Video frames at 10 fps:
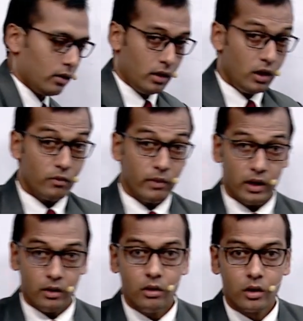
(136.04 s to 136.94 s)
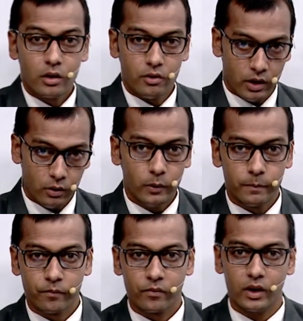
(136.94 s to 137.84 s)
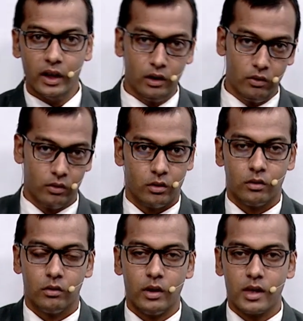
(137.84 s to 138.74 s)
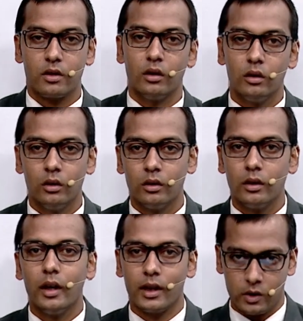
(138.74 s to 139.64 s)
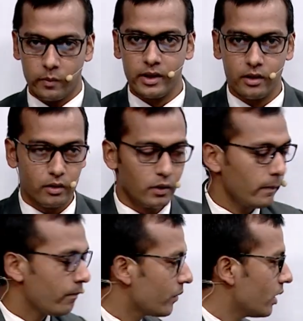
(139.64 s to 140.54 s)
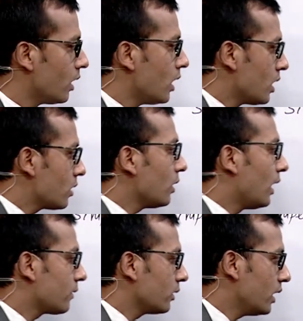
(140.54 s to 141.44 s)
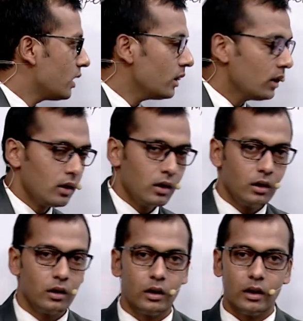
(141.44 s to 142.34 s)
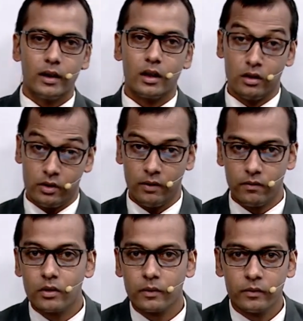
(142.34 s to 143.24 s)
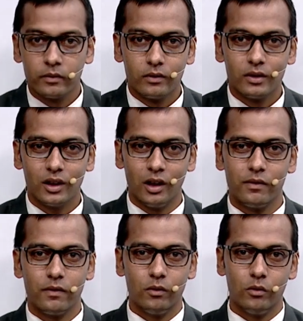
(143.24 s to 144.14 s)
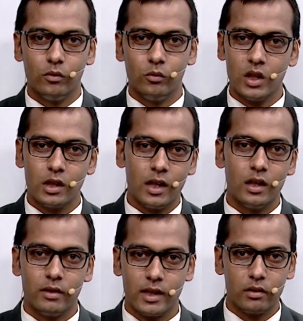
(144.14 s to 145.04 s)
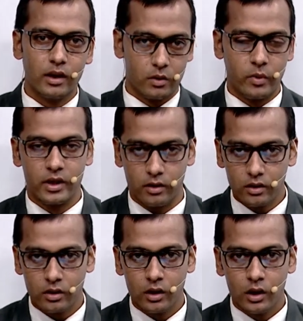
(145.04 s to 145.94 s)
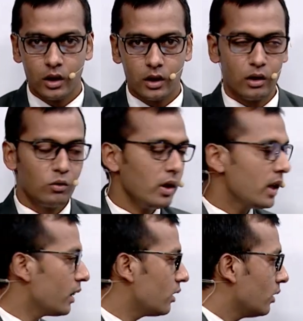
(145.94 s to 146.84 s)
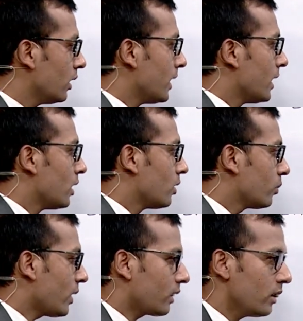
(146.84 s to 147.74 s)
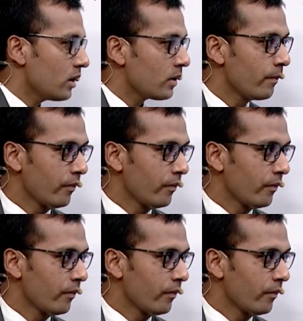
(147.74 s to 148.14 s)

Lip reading: denominator 0 in rational expressions. So after getting the concept of what are rational expressions, now we can practice